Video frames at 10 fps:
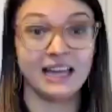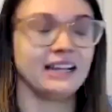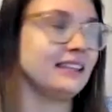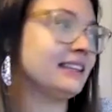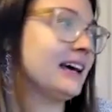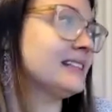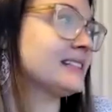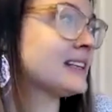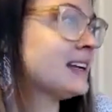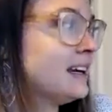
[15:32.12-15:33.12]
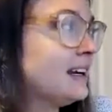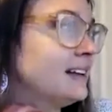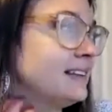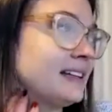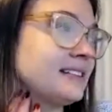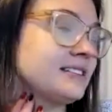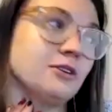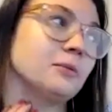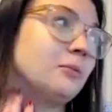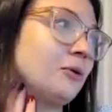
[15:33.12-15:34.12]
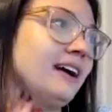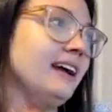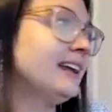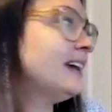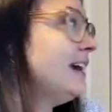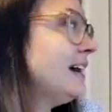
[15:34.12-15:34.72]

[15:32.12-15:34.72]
And I think that's so important.